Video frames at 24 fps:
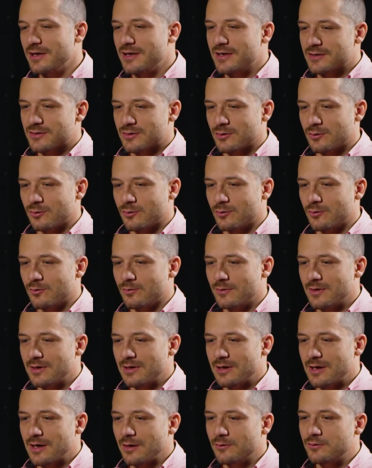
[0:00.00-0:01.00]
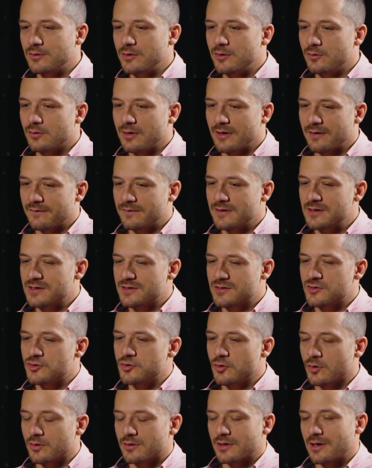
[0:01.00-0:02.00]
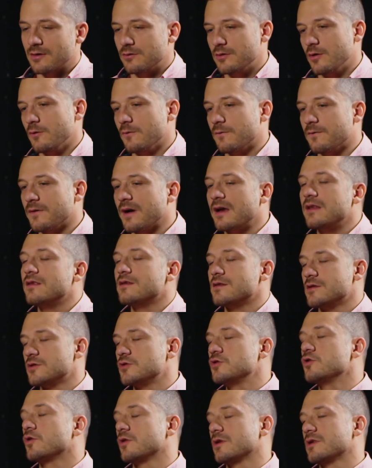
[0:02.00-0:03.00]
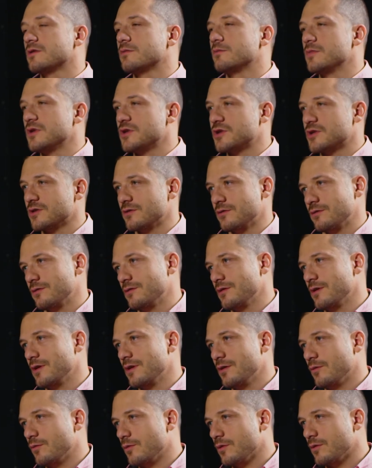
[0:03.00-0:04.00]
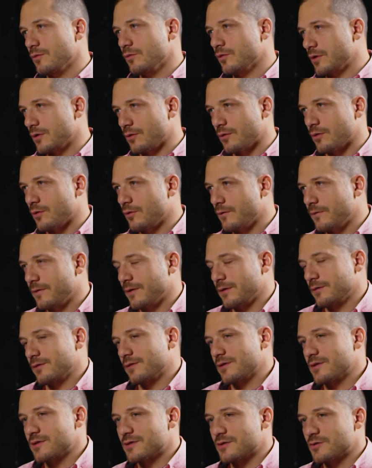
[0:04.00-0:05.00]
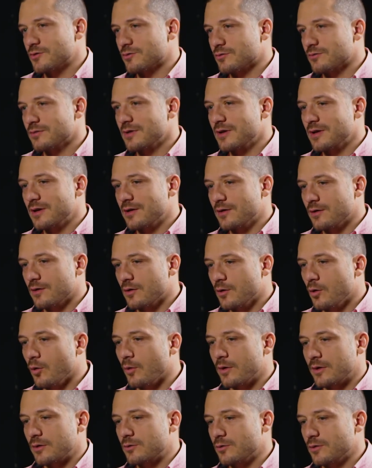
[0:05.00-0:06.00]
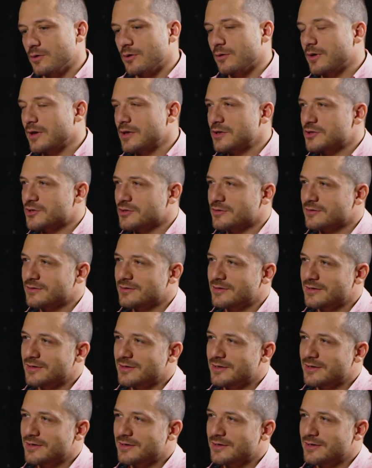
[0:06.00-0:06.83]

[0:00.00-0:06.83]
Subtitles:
So how did you find this joint mission with your co-founders to go into education?